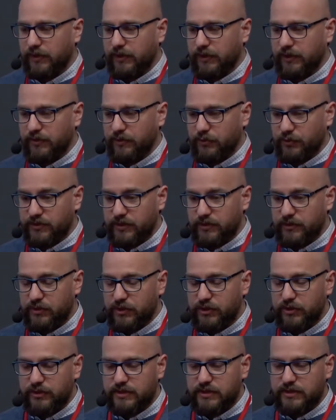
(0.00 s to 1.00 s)
in the recent
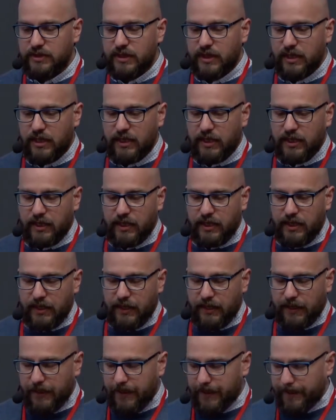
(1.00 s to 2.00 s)
years.
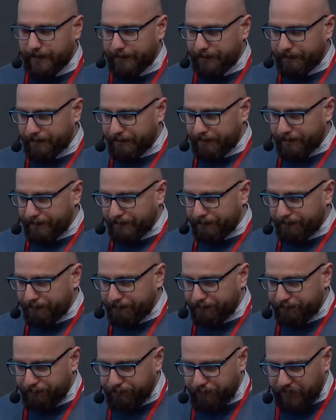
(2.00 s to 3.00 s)

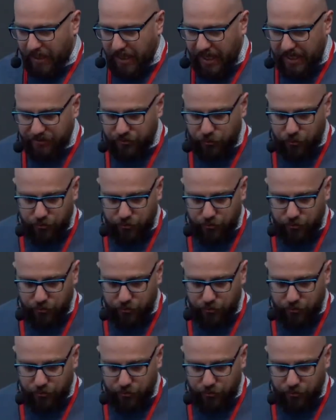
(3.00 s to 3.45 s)
And